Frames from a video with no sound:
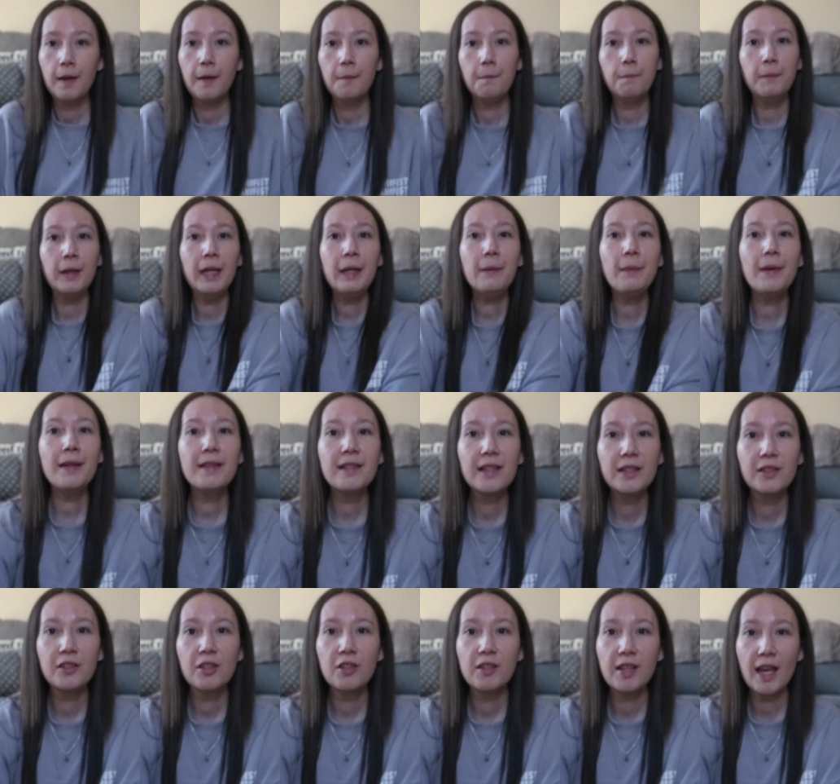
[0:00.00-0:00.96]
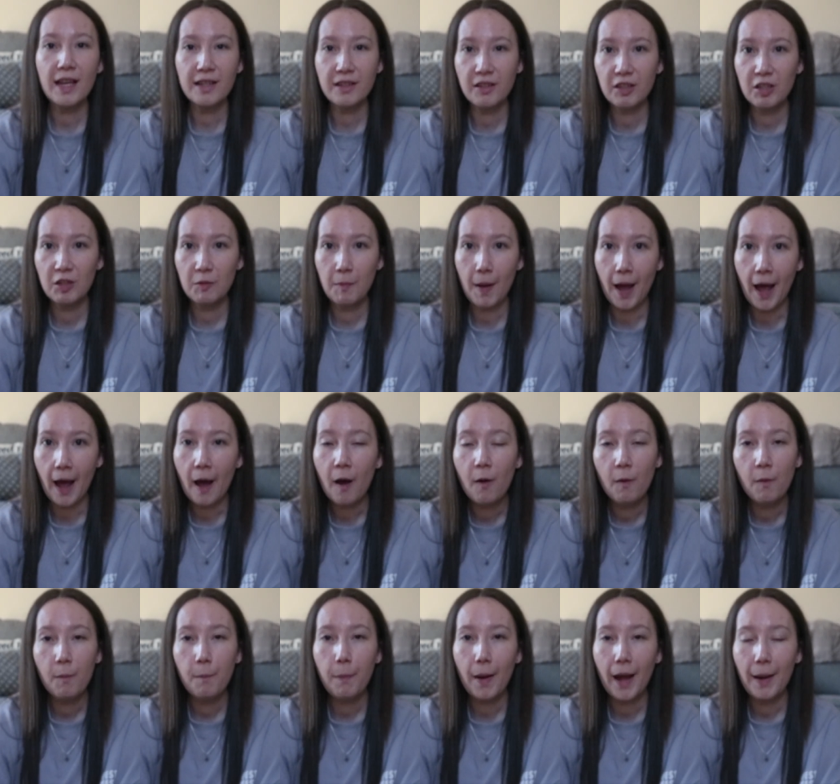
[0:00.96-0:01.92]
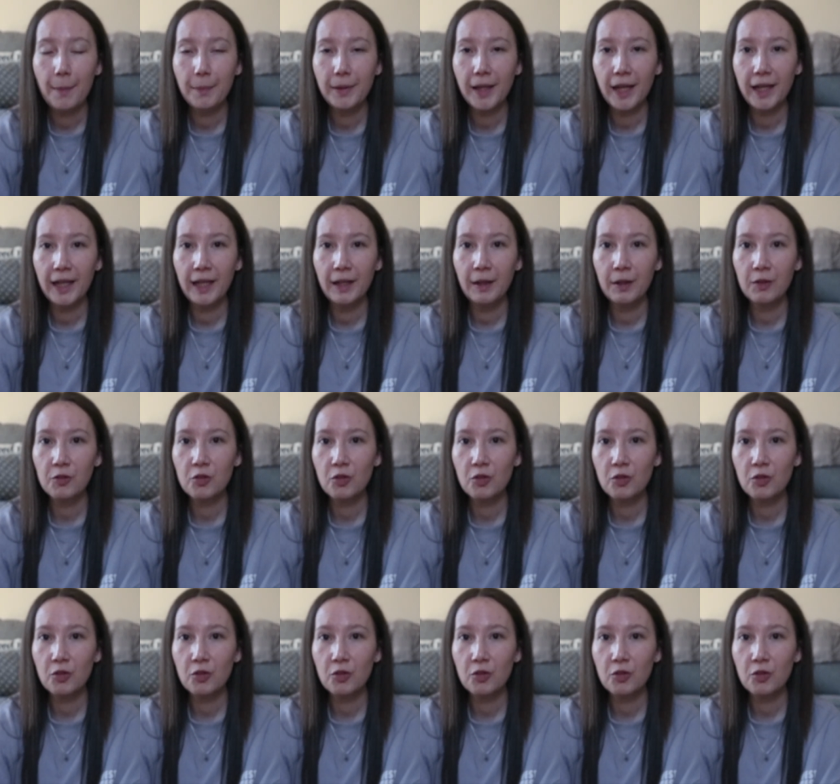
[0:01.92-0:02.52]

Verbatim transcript: me and my sister tested them out by playing